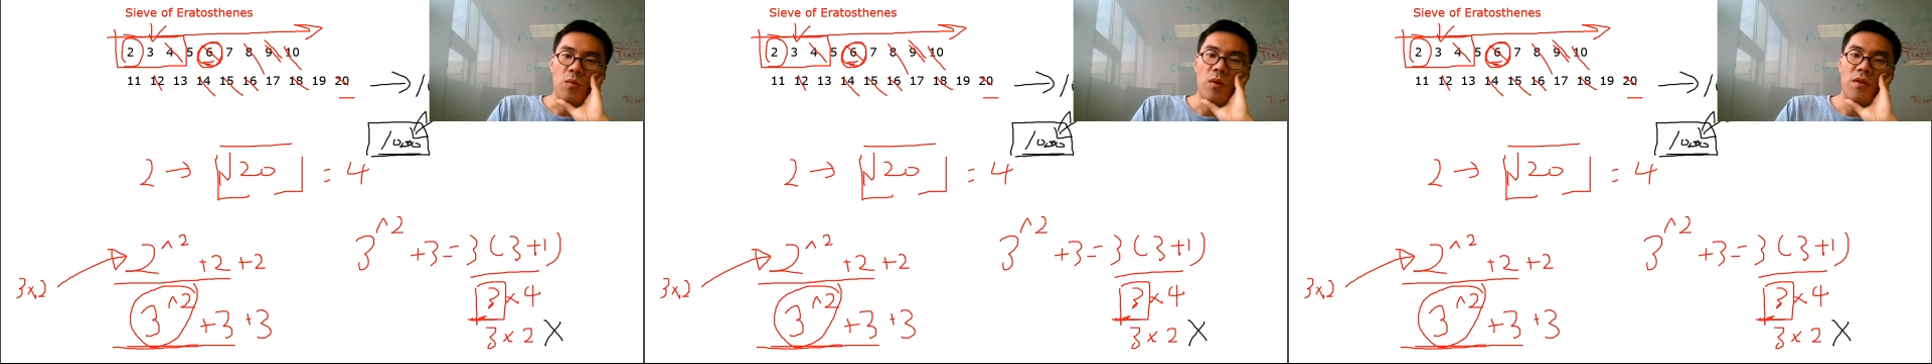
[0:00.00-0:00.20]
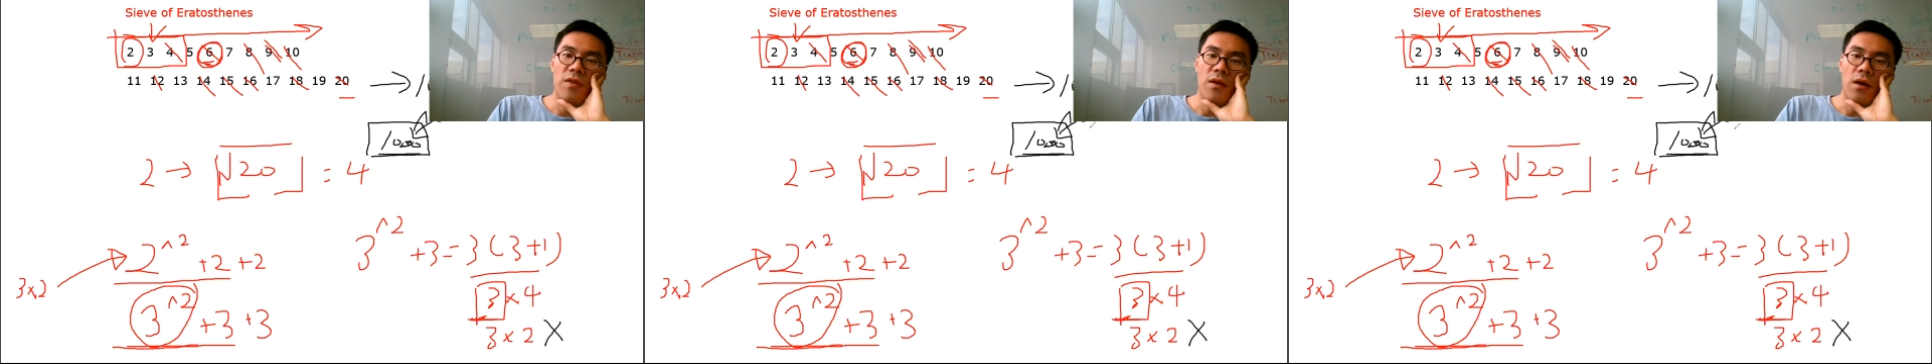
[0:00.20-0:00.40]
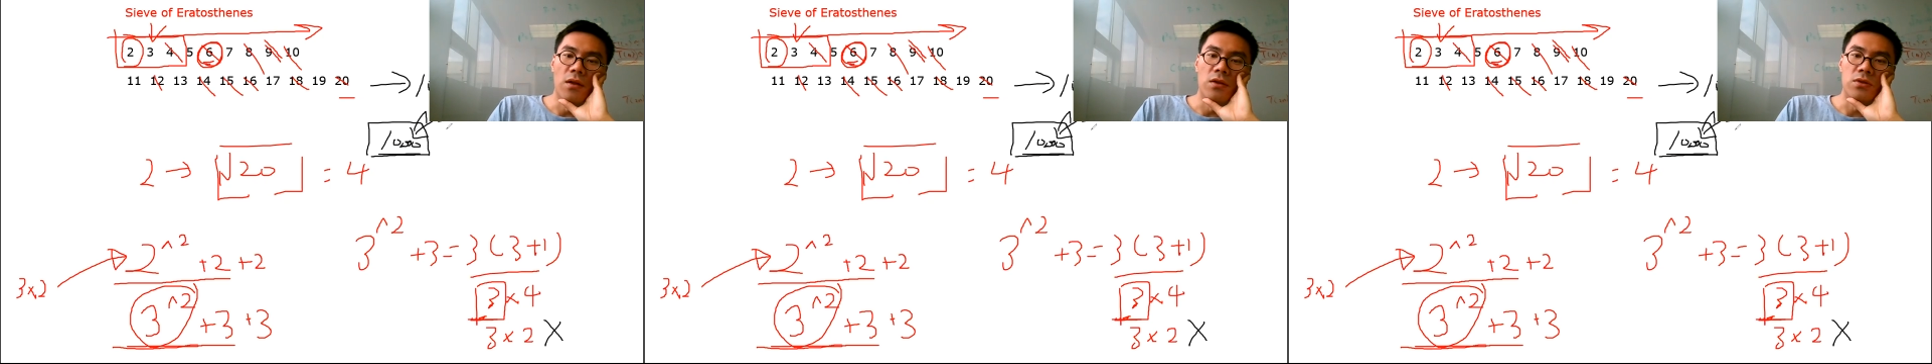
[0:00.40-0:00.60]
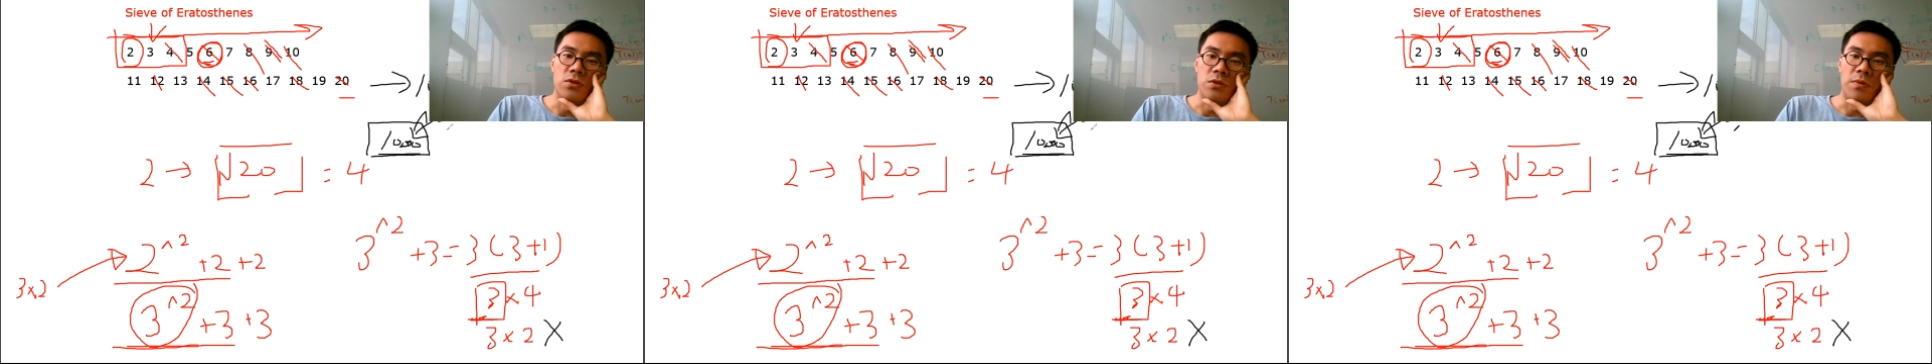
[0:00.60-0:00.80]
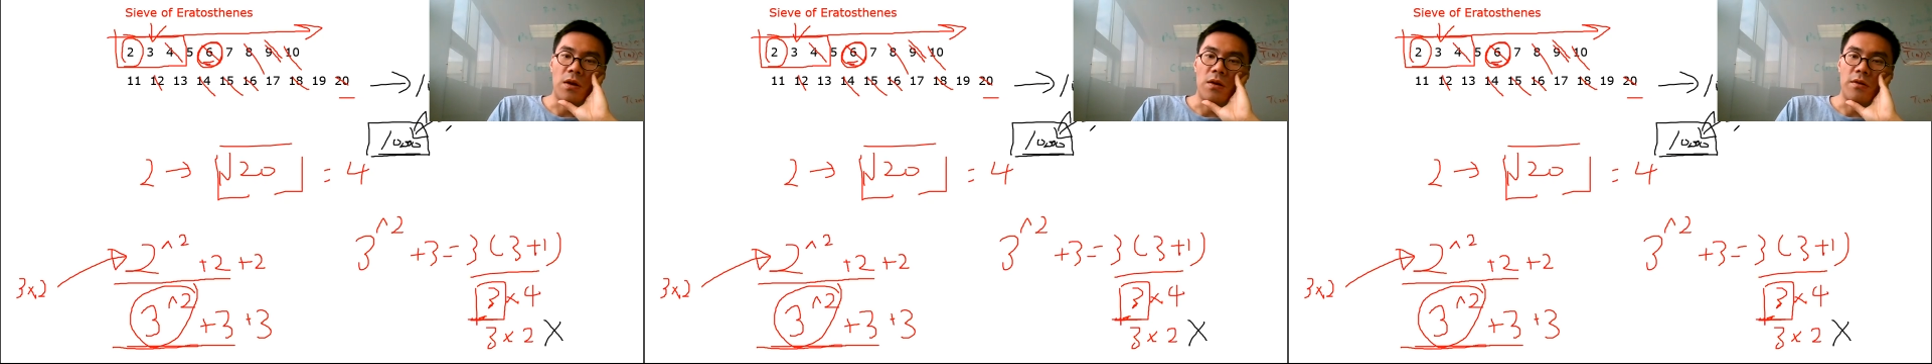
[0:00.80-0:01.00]
1000
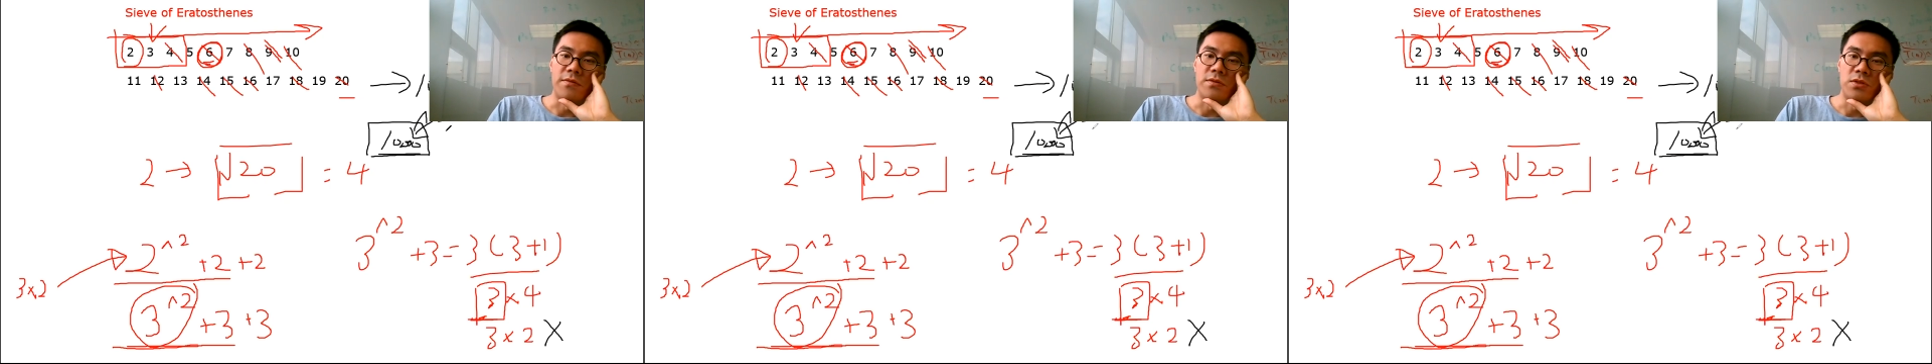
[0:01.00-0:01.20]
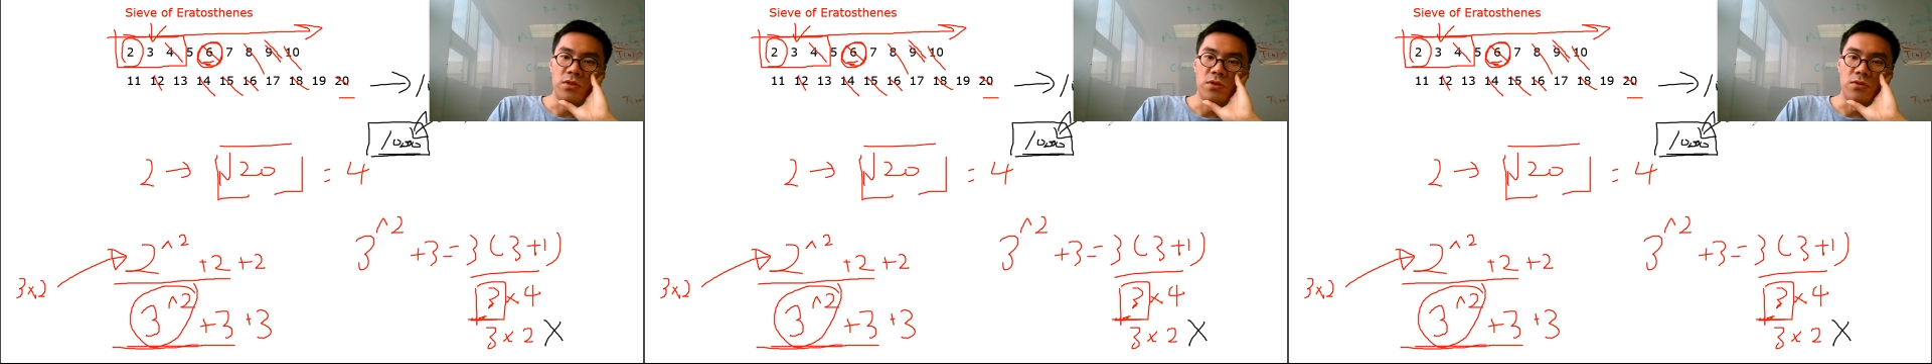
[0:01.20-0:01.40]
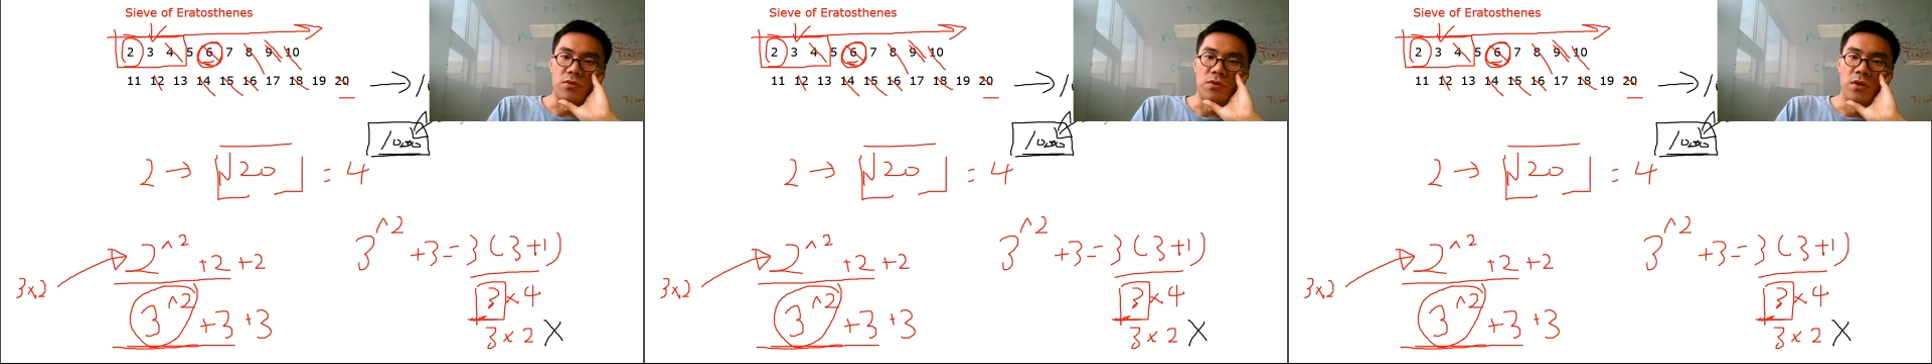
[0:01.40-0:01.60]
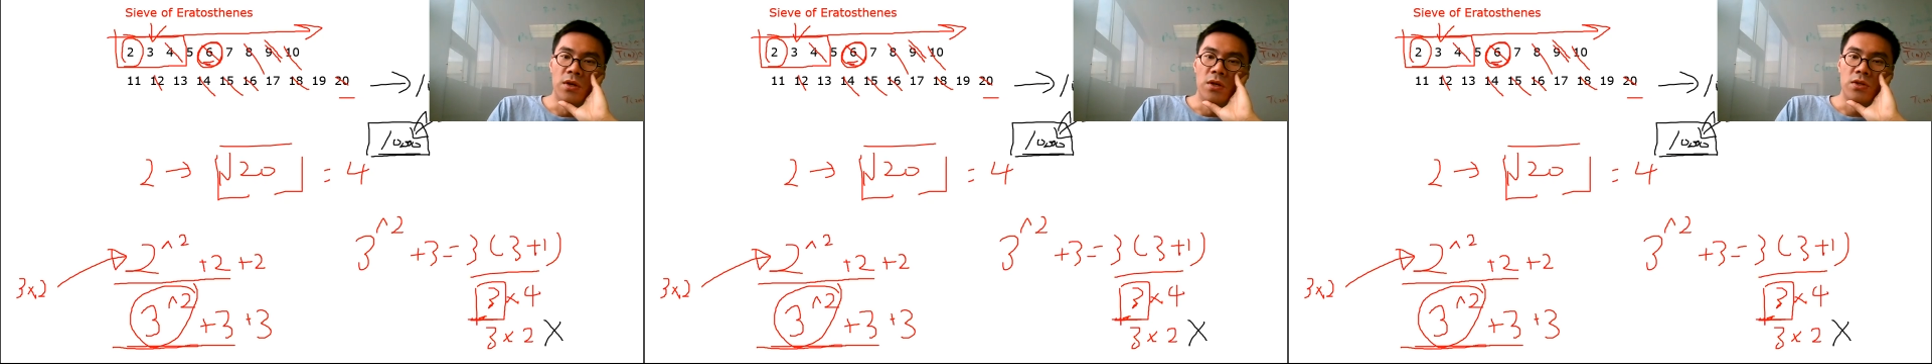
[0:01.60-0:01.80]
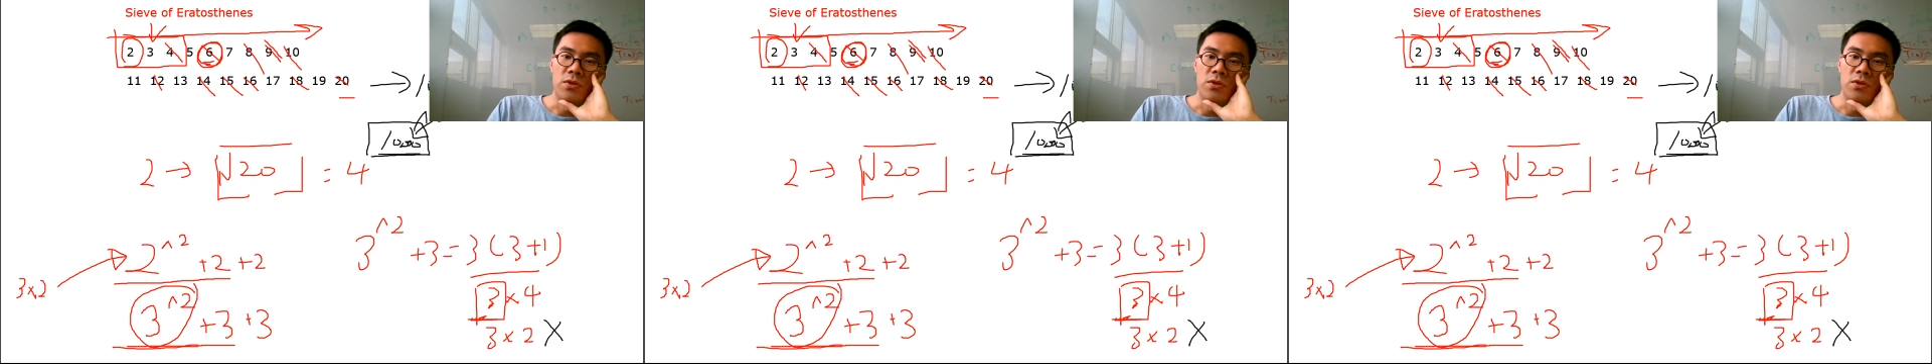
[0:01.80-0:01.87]
to the power of 2